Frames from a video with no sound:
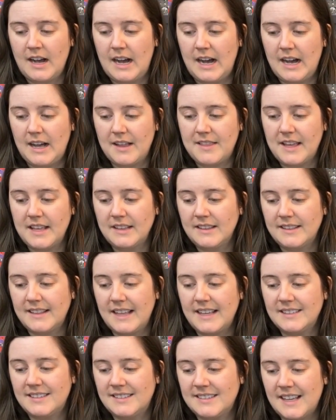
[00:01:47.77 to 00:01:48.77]

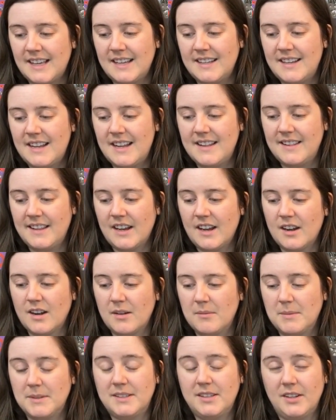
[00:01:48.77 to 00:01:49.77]
They said in
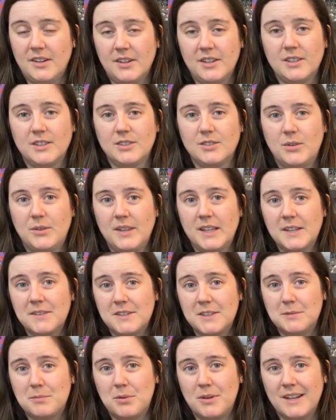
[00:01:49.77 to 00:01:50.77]
their materials to think of
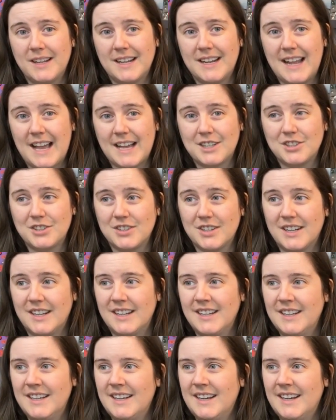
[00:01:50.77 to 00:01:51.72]
it as putting an extra